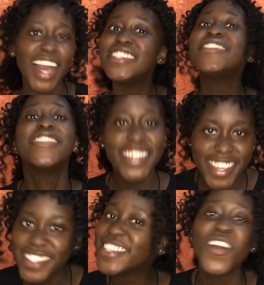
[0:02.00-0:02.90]

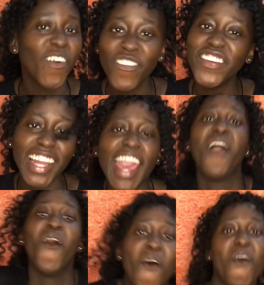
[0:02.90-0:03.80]
Zii sikupi
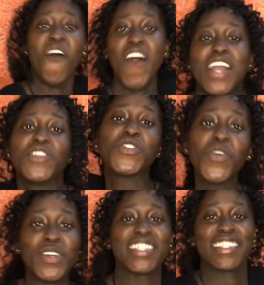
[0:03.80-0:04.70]
leo.
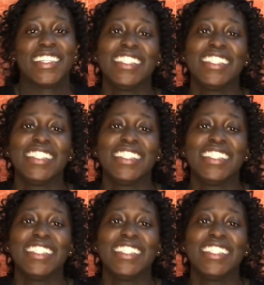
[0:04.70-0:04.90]
Shoot.